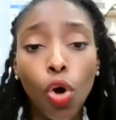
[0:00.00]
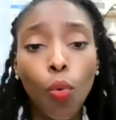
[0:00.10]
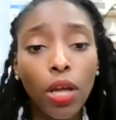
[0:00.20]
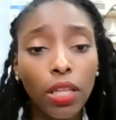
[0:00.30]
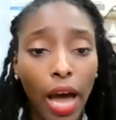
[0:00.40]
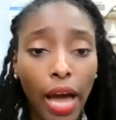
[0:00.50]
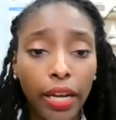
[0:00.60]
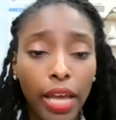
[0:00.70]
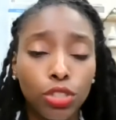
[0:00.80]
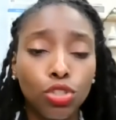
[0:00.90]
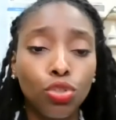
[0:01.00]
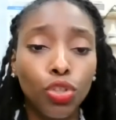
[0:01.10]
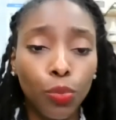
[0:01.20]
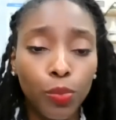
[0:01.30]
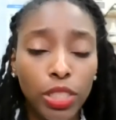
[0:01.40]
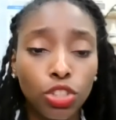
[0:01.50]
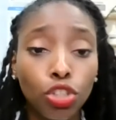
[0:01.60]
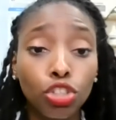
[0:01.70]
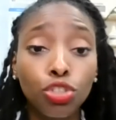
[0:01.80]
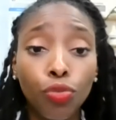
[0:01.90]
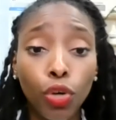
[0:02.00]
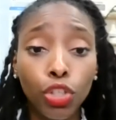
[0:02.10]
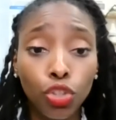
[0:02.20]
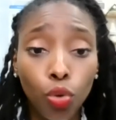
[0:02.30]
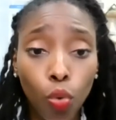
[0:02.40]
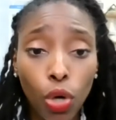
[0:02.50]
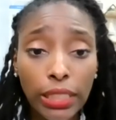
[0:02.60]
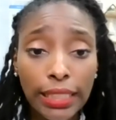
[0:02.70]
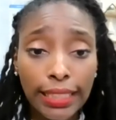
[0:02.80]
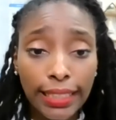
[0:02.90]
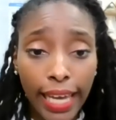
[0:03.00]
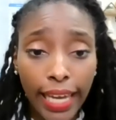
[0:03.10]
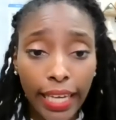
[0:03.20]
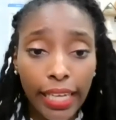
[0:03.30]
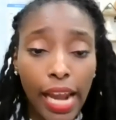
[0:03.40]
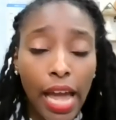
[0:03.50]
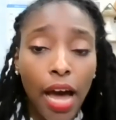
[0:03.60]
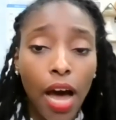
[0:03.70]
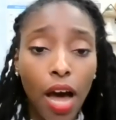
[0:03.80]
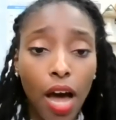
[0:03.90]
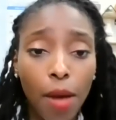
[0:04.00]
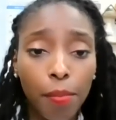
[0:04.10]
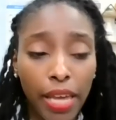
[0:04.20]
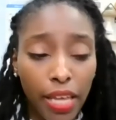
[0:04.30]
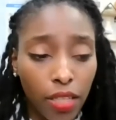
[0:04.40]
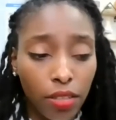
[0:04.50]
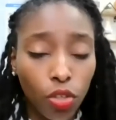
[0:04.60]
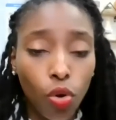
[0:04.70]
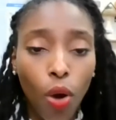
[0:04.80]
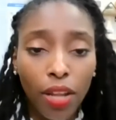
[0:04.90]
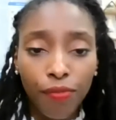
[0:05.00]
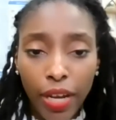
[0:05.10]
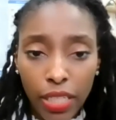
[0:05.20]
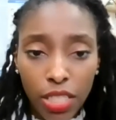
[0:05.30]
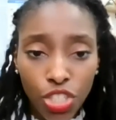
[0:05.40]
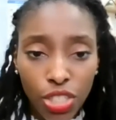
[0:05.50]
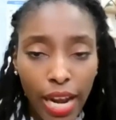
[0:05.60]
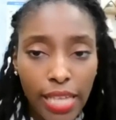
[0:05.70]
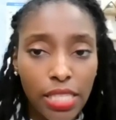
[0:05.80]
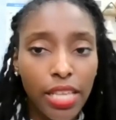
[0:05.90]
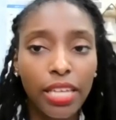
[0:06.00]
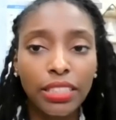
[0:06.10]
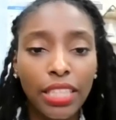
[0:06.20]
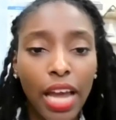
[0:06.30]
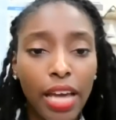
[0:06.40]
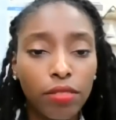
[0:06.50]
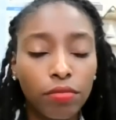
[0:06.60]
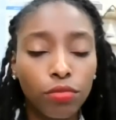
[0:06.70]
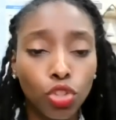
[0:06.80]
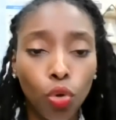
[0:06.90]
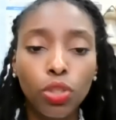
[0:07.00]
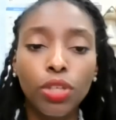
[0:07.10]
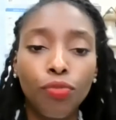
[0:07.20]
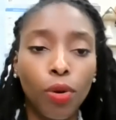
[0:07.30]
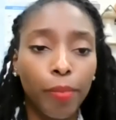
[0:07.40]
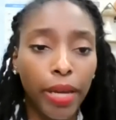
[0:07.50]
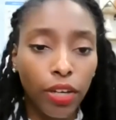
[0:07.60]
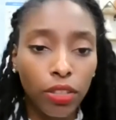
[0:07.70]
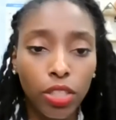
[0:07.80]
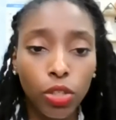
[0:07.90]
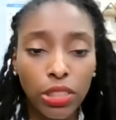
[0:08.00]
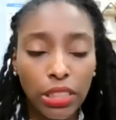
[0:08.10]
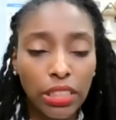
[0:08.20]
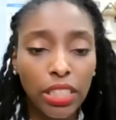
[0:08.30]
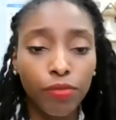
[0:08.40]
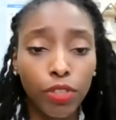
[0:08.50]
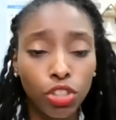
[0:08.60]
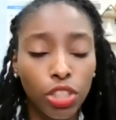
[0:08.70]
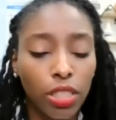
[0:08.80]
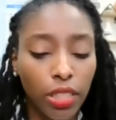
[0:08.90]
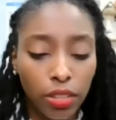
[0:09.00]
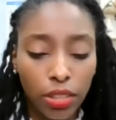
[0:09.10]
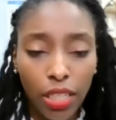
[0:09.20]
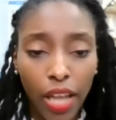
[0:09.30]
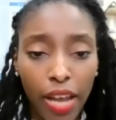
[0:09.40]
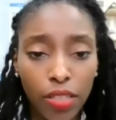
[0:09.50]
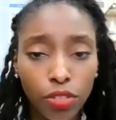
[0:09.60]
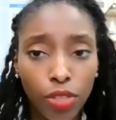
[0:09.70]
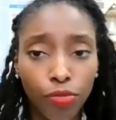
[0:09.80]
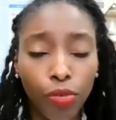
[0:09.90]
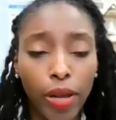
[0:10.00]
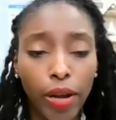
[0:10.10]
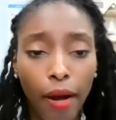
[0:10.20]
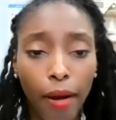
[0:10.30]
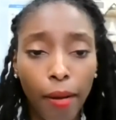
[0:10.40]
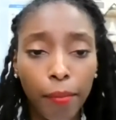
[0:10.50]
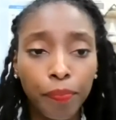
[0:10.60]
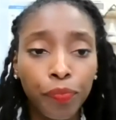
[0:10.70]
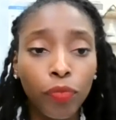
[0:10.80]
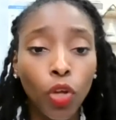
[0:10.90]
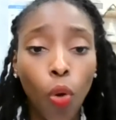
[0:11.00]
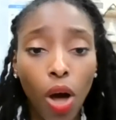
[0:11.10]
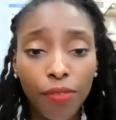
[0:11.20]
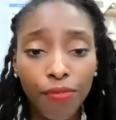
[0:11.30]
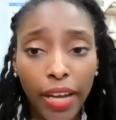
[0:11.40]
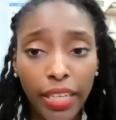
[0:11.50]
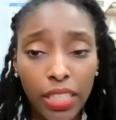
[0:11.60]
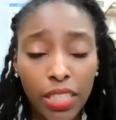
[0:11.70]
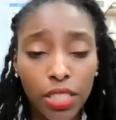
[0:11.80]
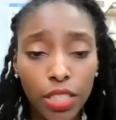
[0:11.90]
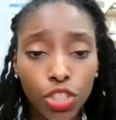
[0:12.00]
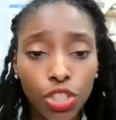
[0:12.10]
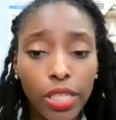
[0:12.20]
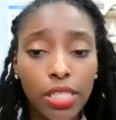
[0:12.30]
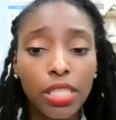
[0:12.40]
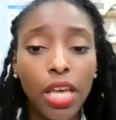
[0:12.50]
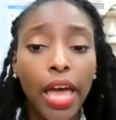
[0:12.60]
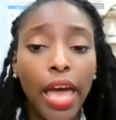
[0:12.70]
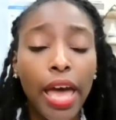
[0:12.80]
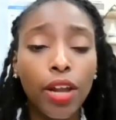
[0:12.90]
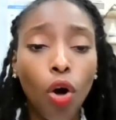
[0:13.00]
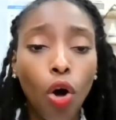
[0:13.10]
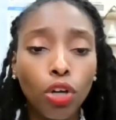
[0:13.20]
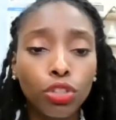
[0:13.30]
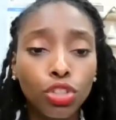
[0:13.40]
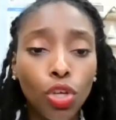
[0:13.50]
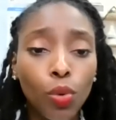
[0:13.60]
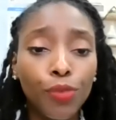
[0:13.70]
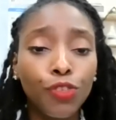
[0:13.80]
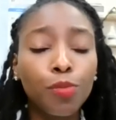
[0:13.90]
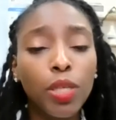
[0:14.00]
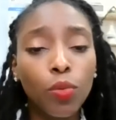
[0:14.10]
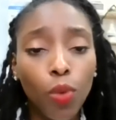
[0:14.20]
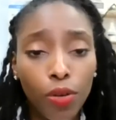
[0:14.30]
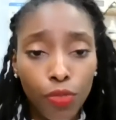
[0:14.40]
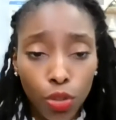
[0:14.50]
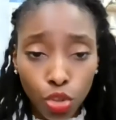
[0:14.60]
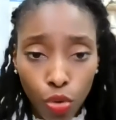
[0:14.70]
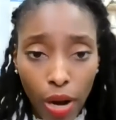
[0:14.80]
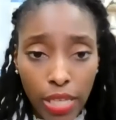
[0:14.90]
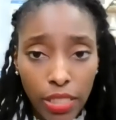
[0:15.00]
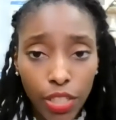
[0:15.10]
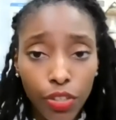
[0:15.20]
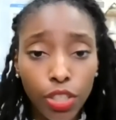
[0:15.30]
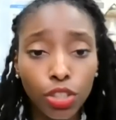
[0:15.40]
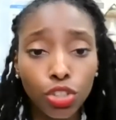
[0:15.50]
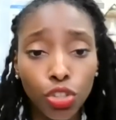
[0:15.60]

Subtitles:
go online and do your research for your state. And the qualifying condition that I said is not solely for Maryland or DC, Virginia. There's a lot of different qualifying conditions. And also, if you meet one of those criteria,